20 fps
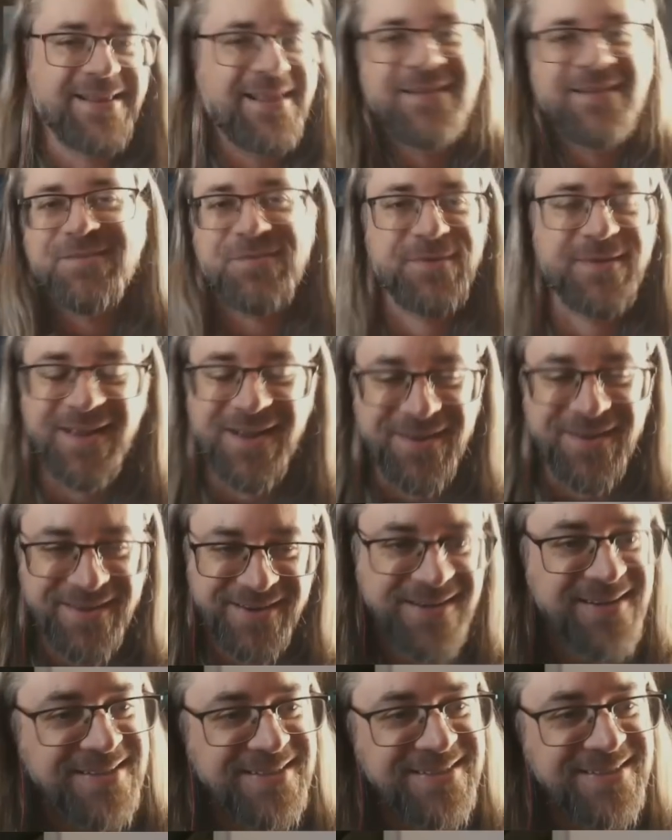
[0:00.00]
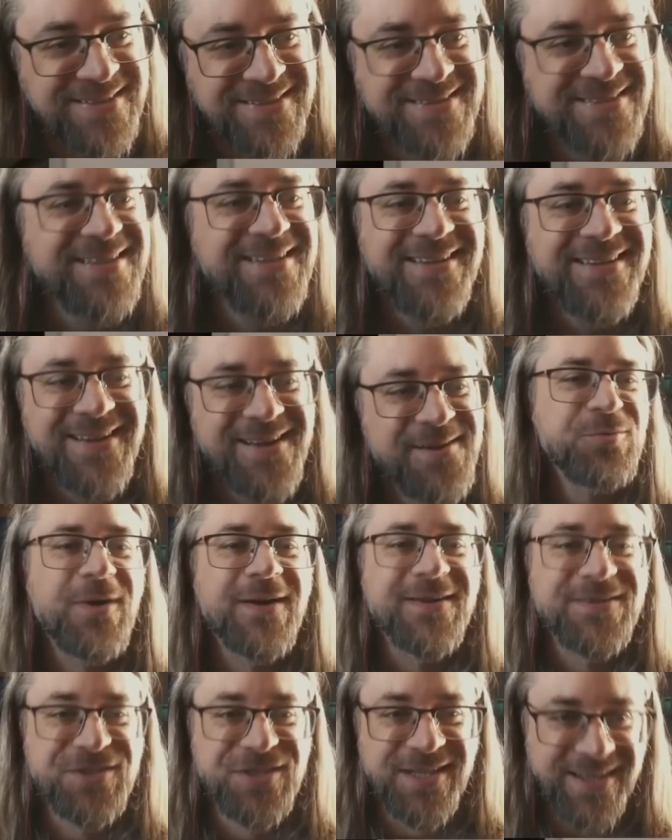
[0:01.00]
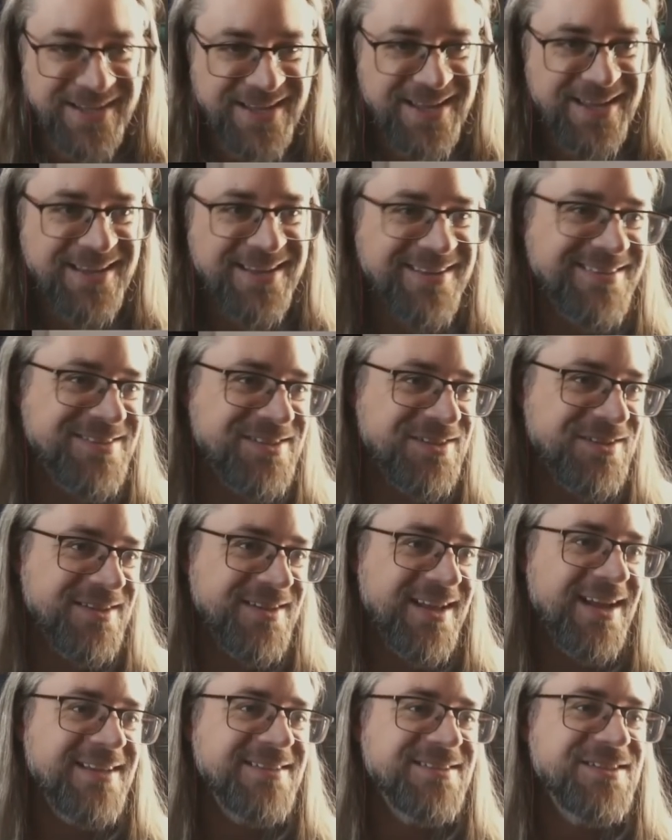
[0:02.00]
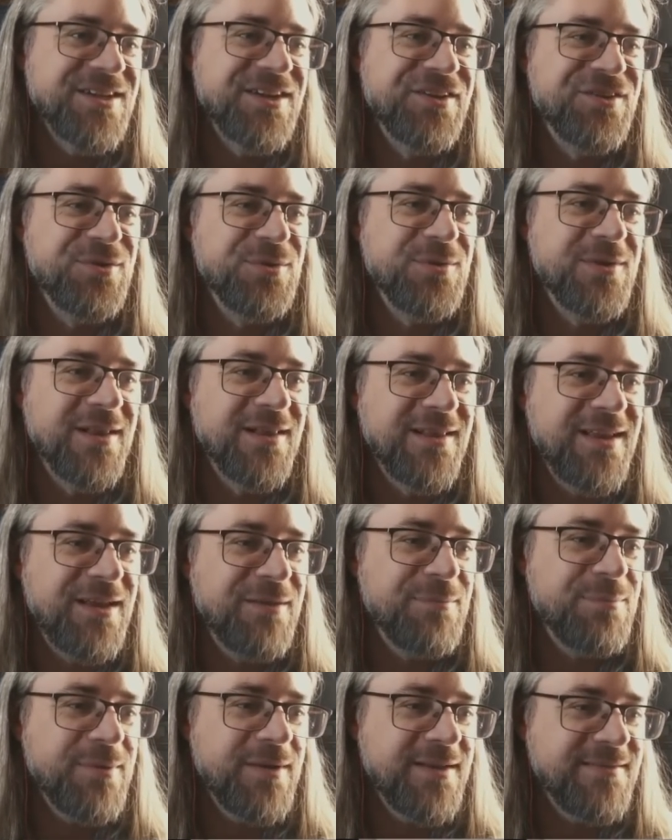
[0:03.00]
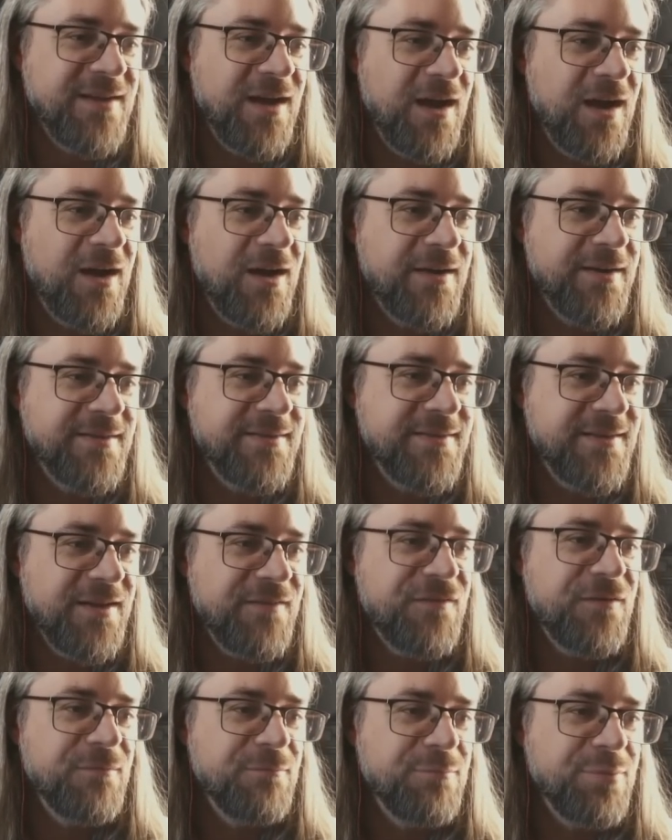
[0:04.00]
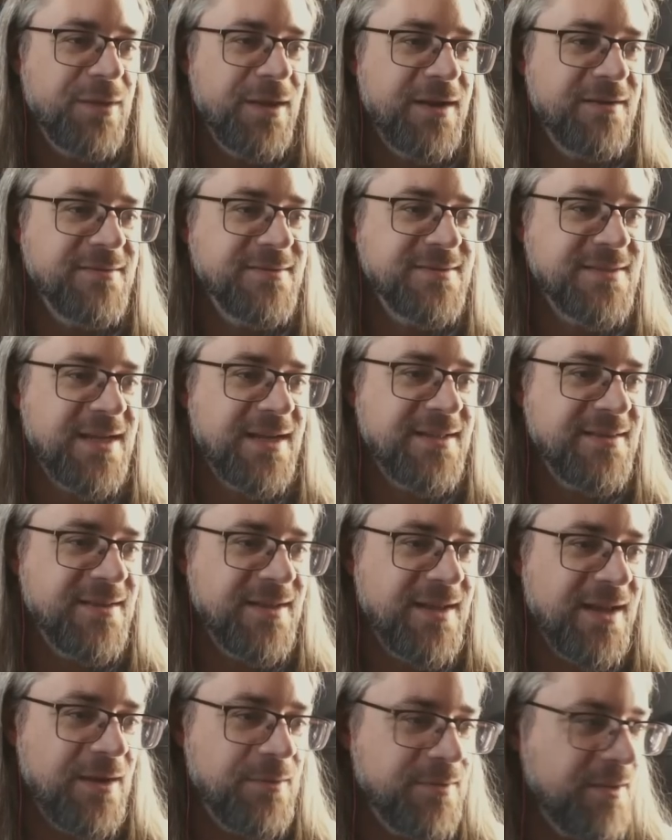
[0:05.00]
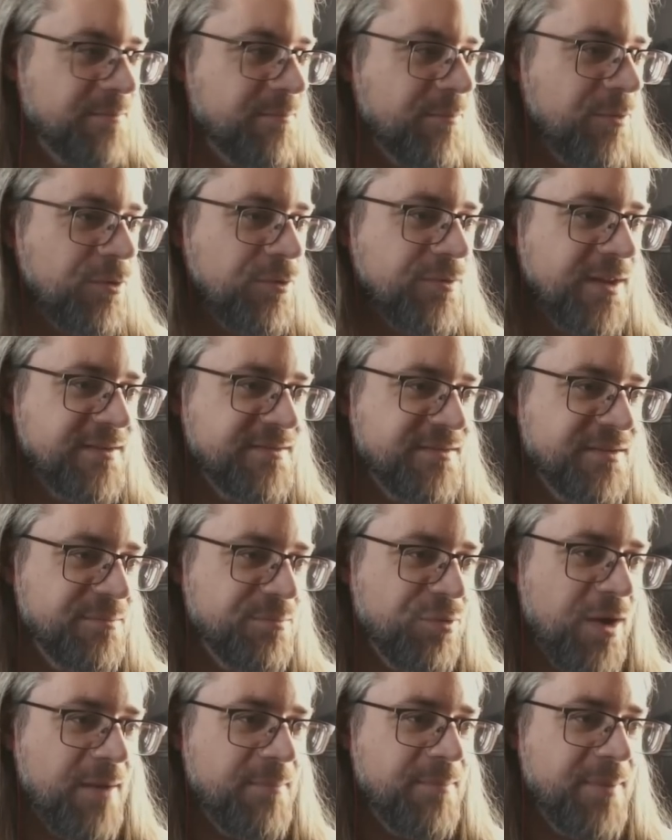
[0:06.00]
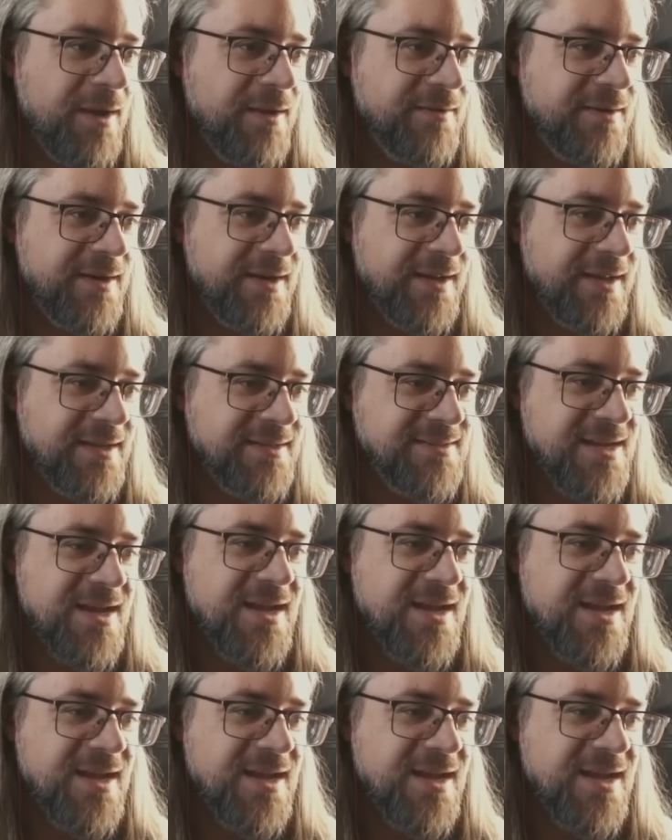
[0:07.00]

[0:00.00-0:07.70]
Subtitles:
That's really all you needed to see. Let's watch it again. So the guy's gonna do the leap. It's on a different player. It's got the guy with the moon. That's the prop paladin, I guess.